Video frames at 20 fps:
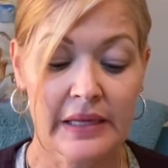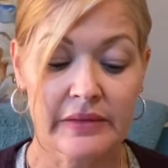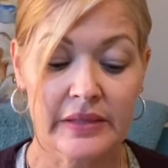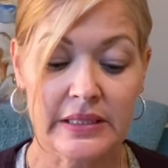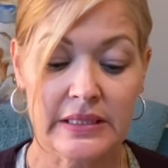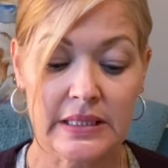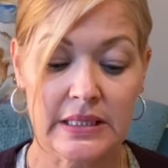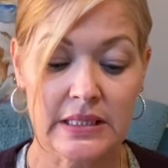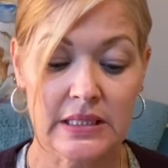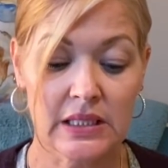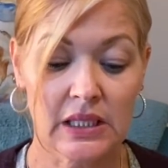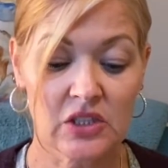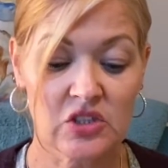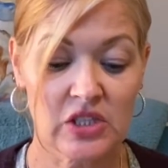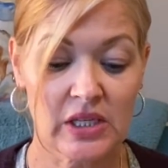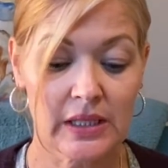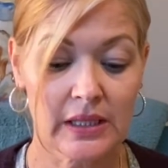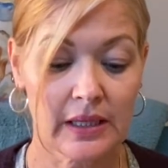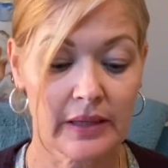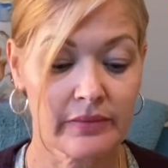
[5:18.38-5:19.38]
This is such
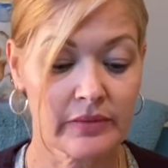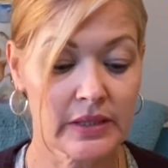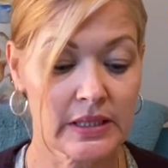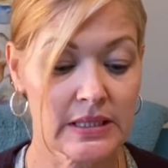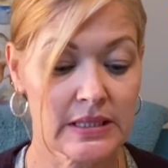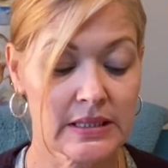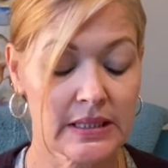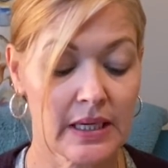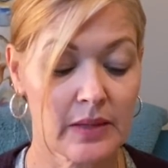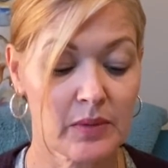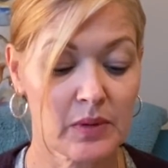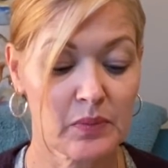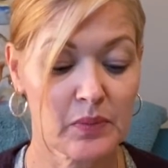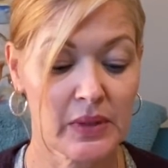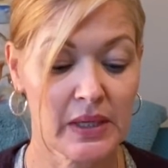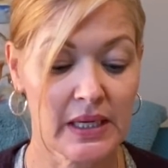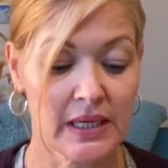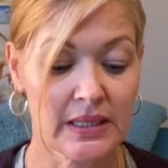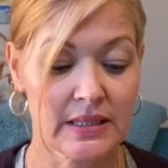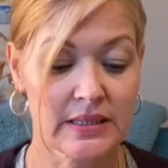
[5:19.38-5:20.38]
a lovely statement
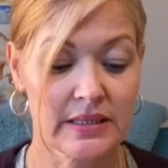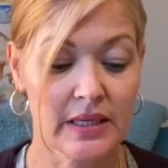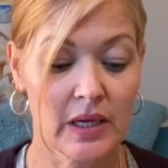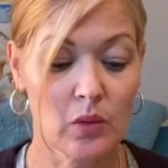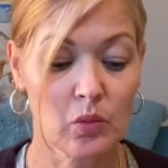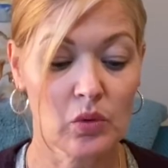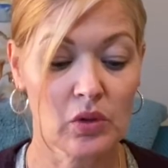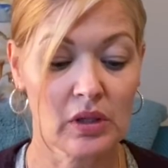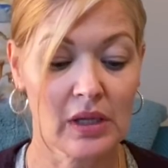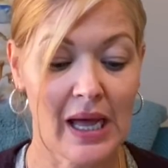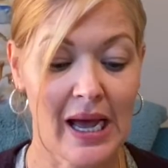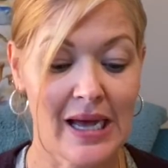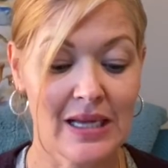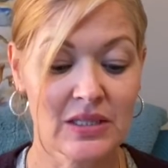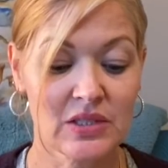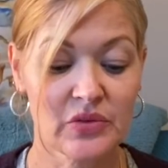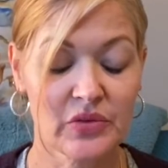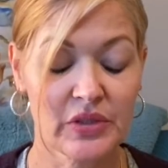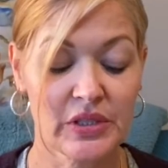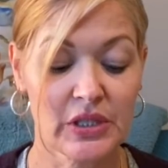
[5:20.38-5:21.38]
piece that will
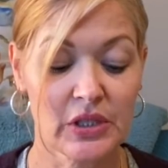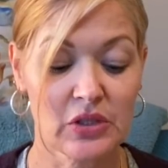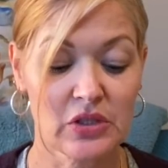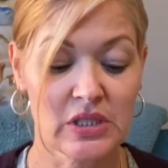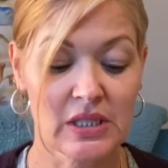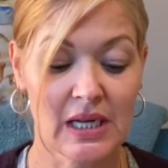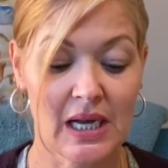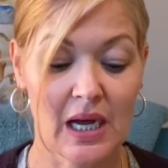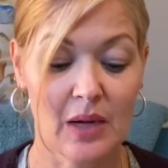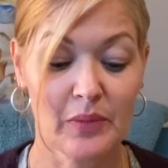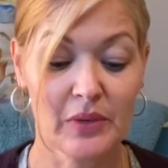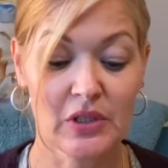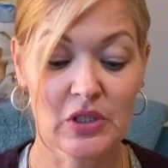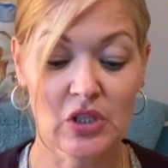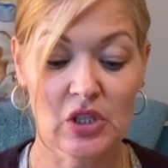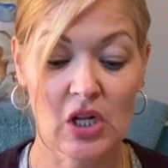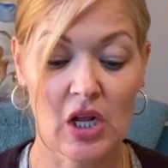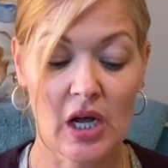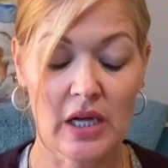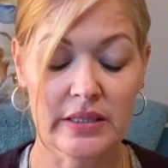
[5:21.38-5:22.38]
last for years to come in
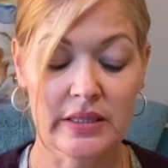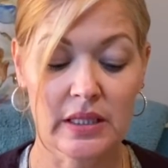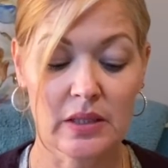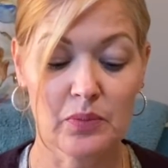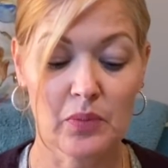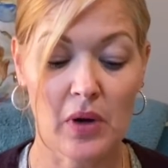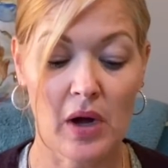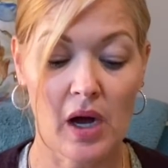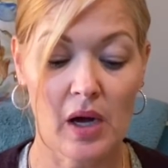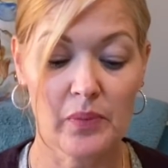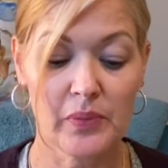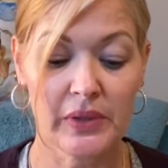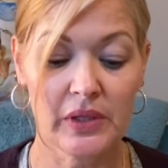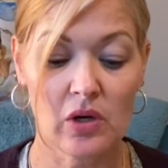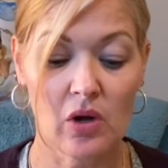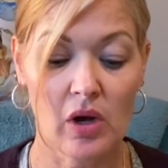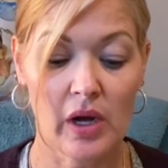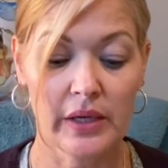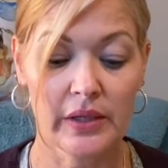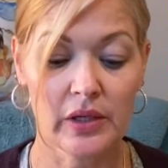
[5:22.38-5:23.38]
your closet. Pop it
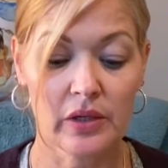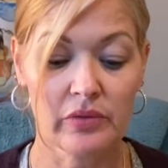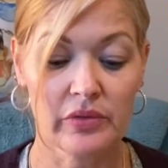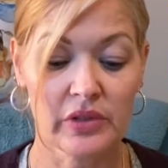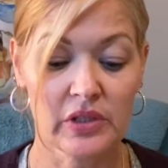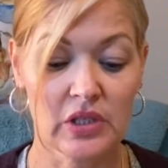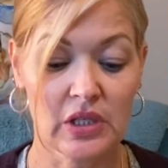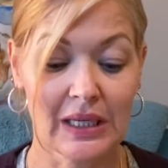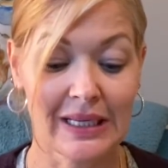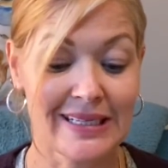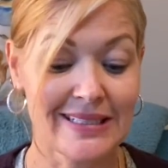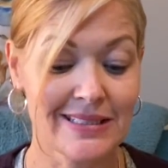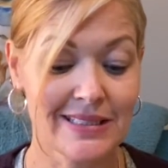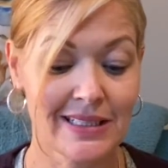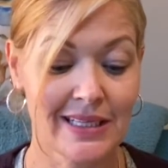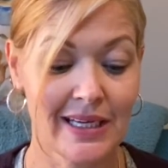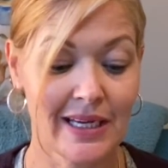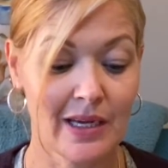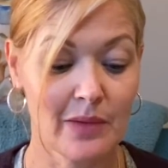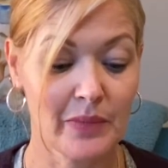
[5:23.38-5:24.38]
on over the lace
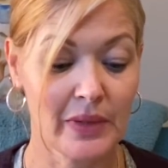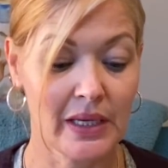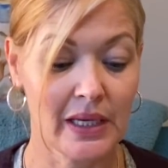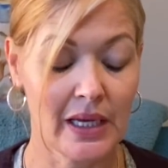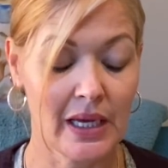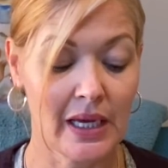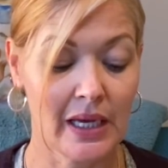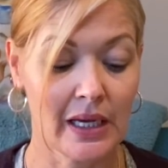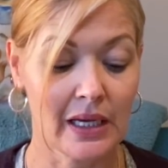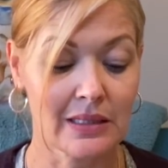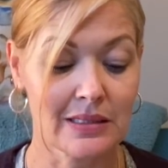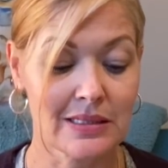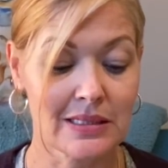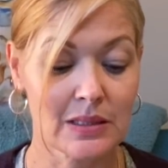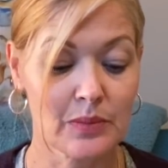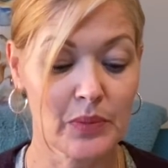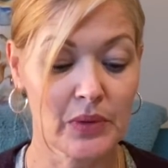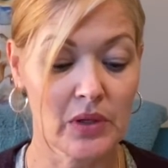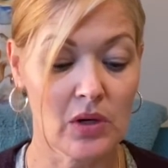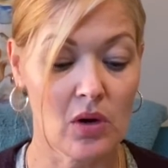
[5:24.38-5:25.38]
cami and
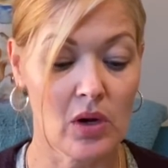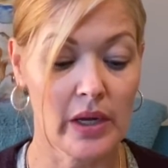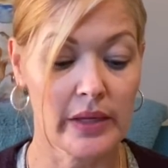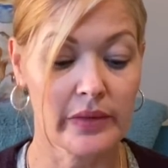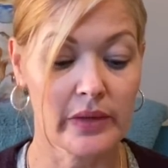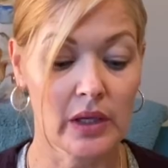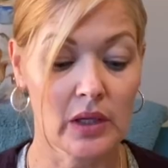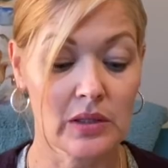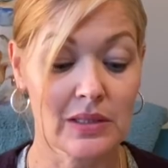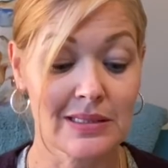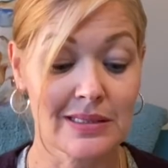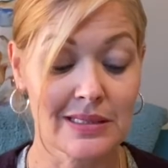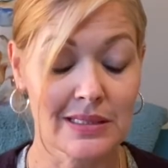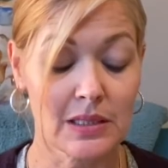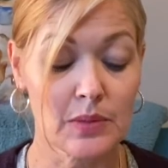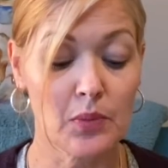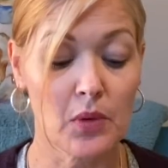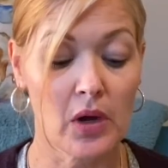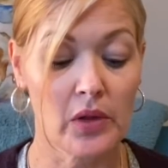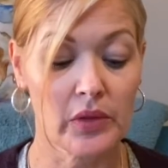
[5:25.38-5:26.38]
slip it on and
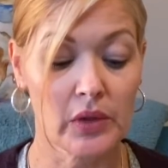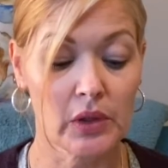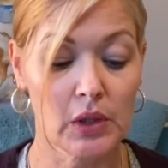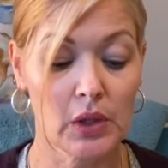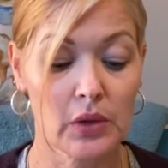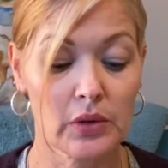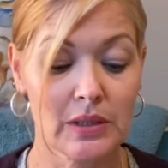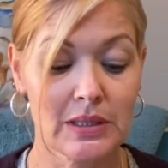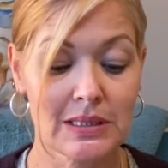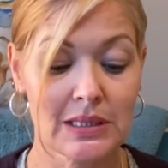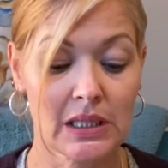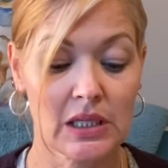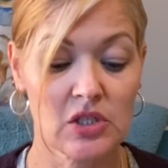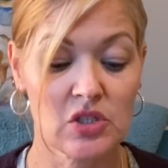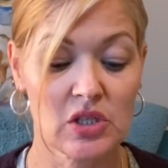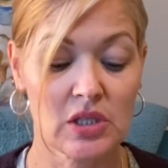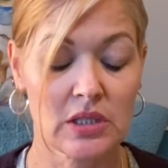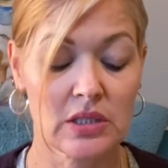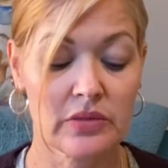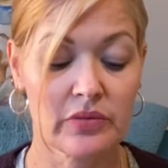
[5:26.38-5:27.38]
slip on the coated skinny
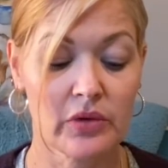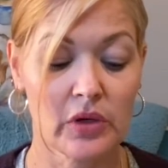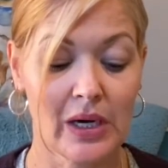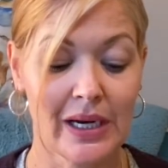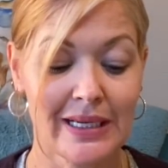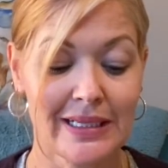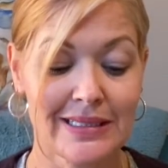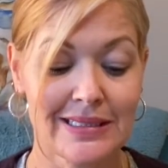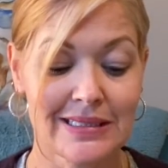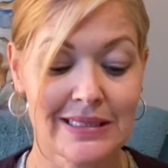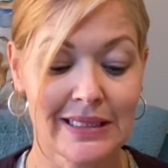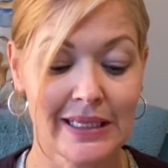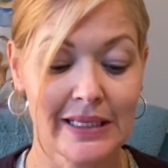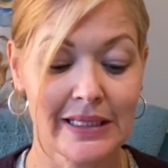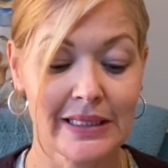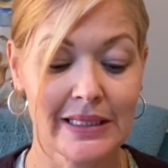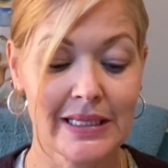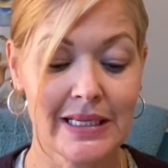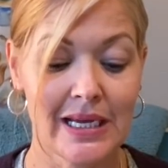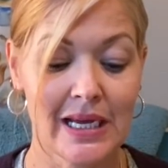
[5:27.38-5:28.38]
jeans for a
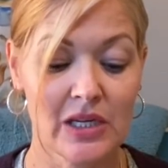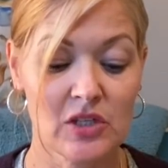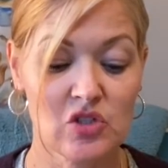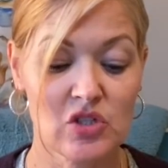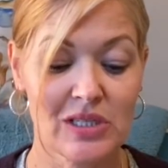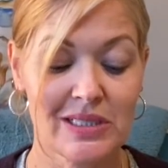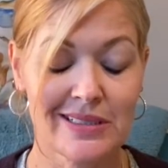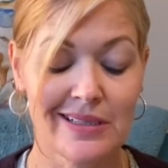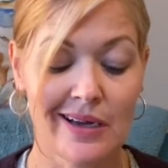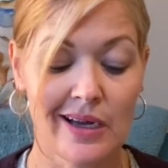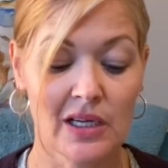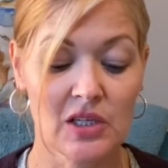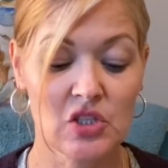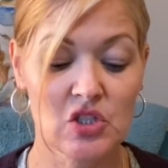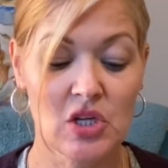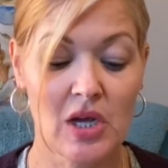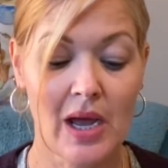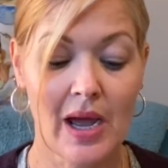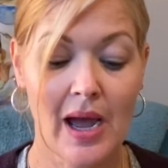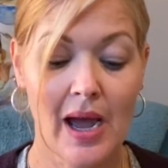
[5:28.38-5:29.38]
slightly edgy touch.
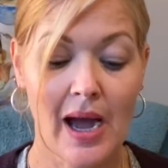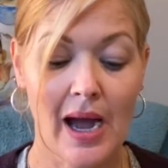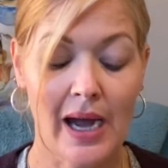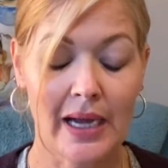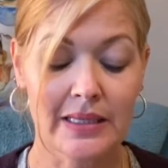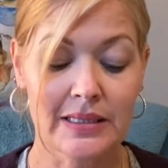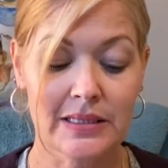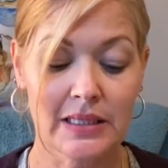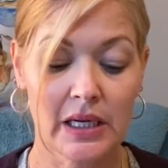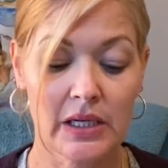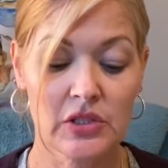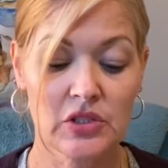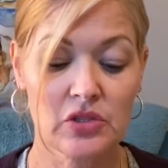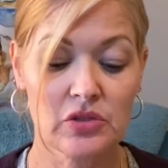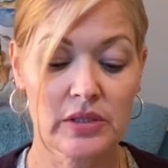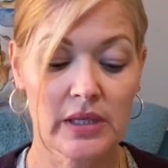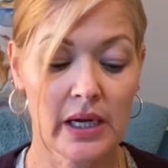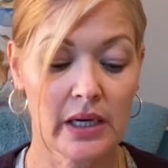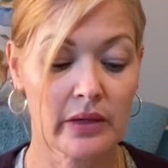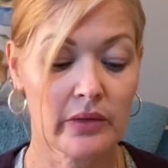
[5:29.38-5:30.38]
I size you
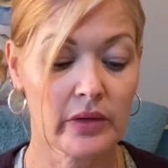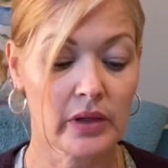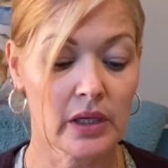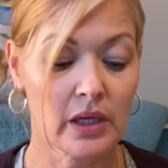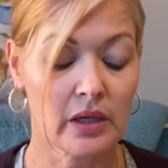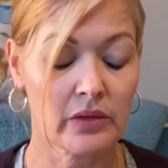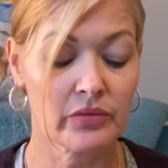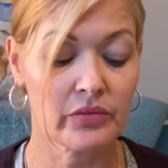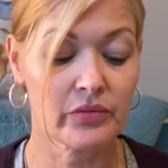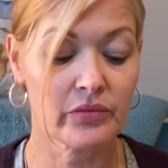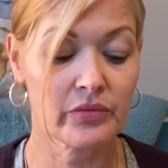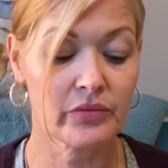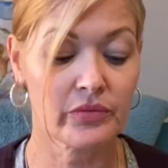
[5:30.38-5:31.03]
down in the cut,